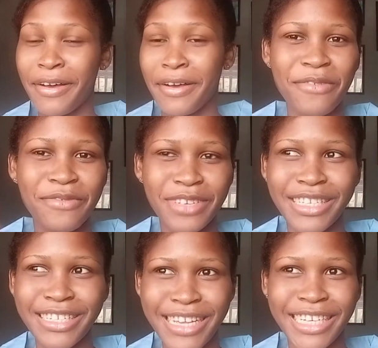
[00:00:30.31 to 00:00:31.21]
I've
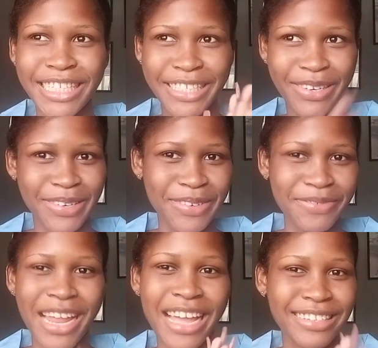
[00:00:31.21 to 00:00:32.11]
visited
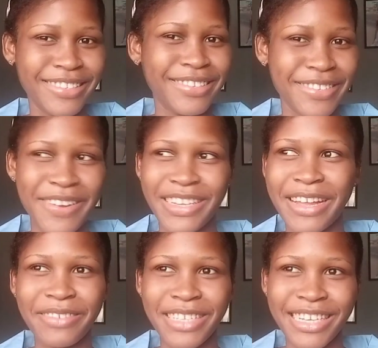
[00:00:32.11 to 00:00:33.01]
home like 2 to 3
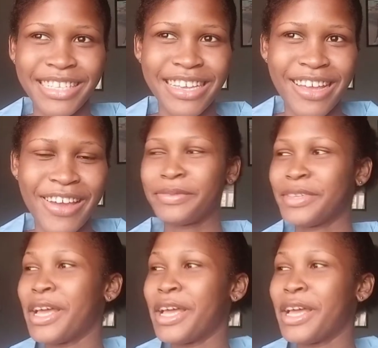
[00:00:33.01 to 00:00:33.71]
times this year.